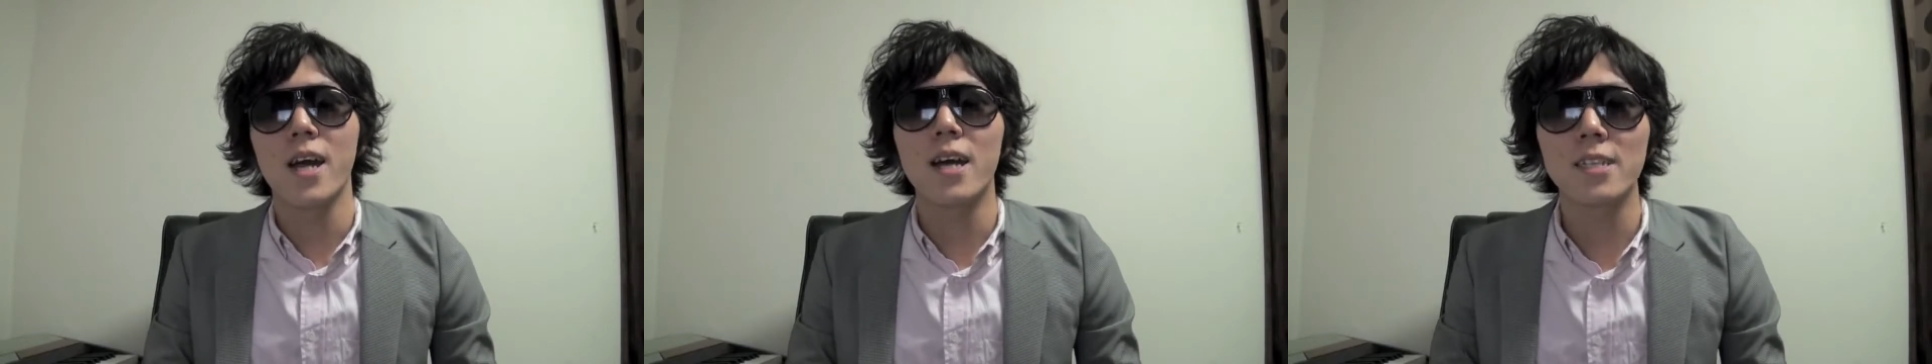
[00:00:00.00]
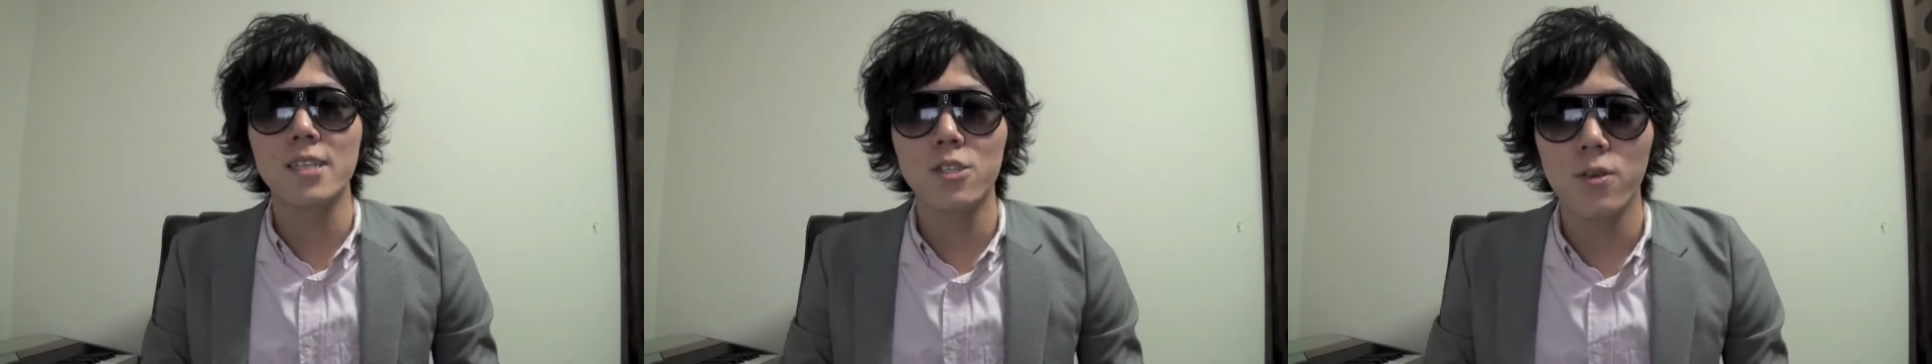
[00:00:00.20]

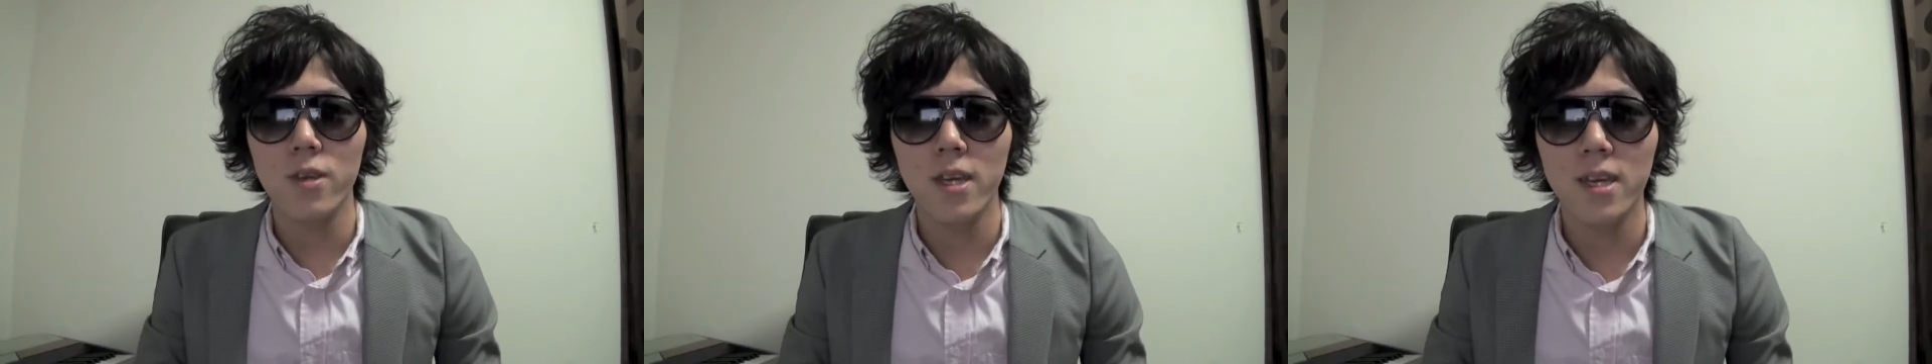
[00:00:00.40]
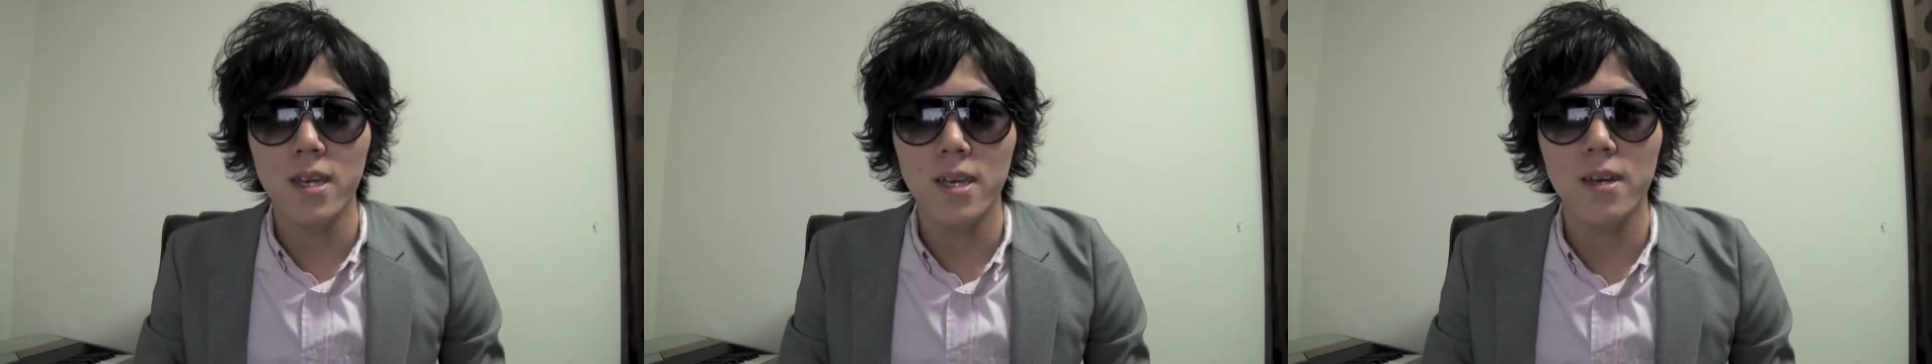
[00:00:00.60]

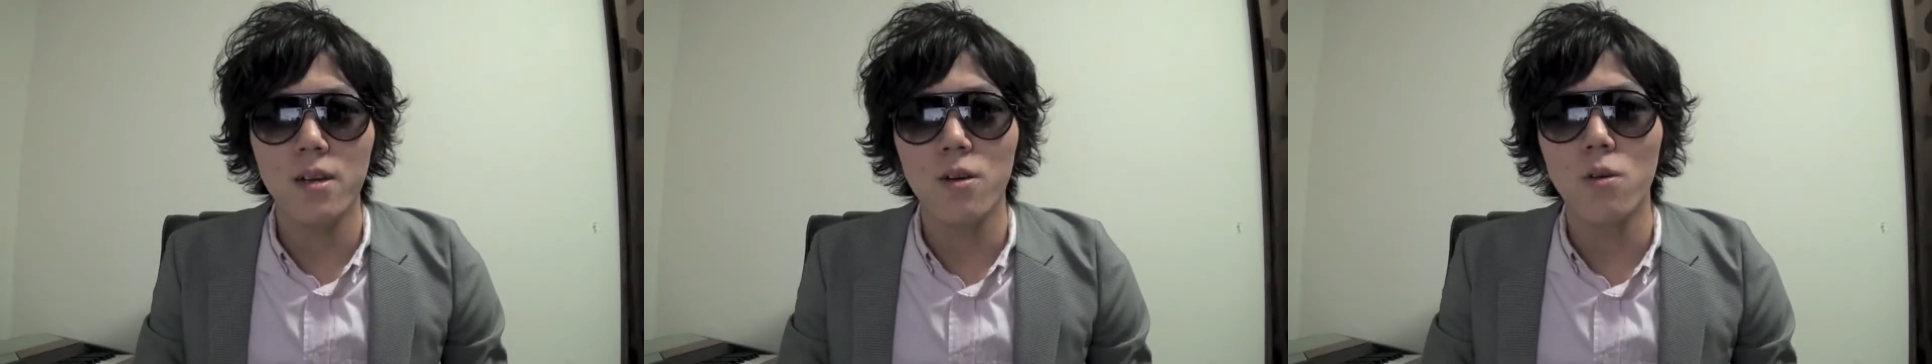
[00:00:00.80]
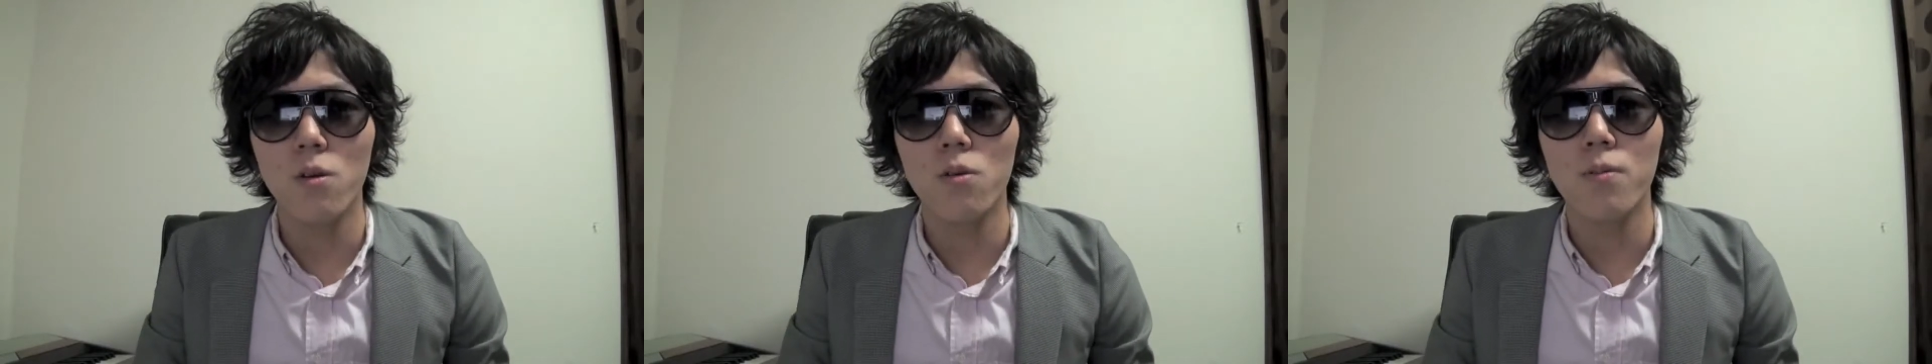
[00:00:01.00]
Currently,
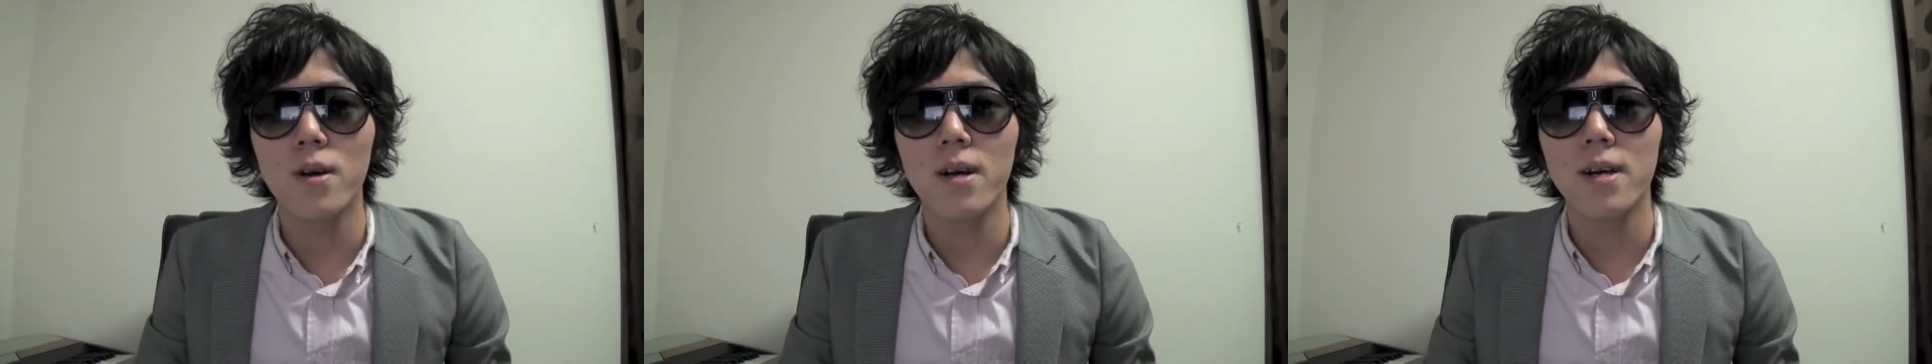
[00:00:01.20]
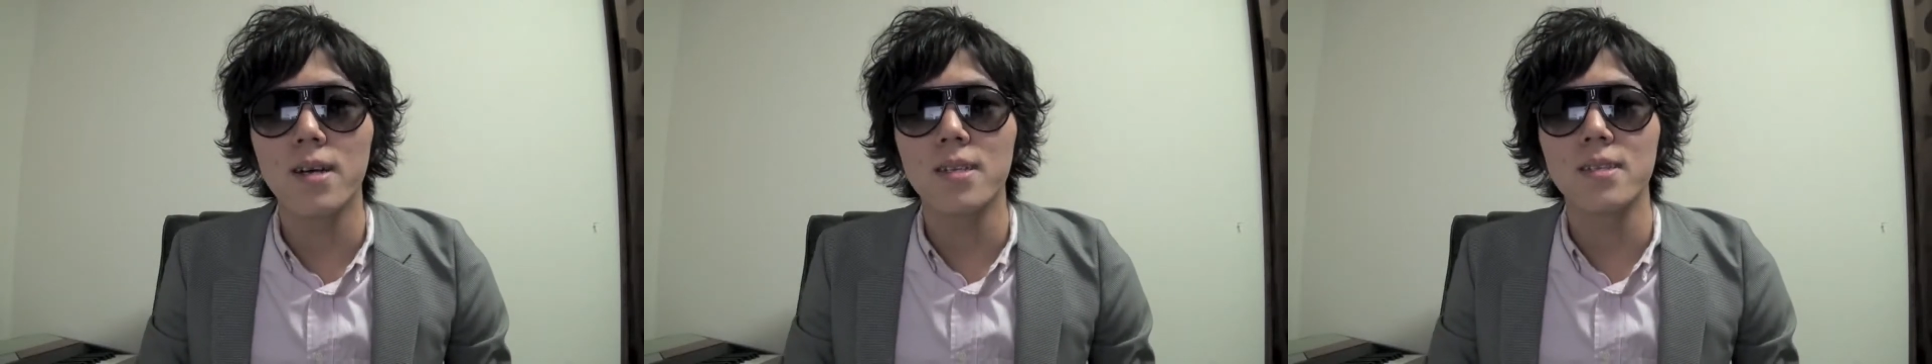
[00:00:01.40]

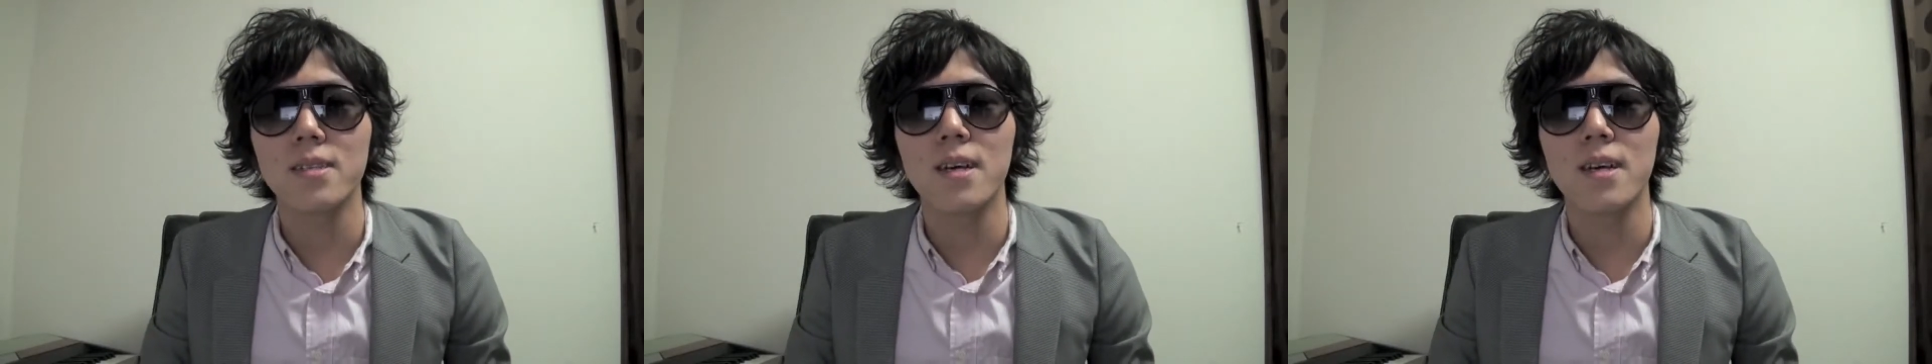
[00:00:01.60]
over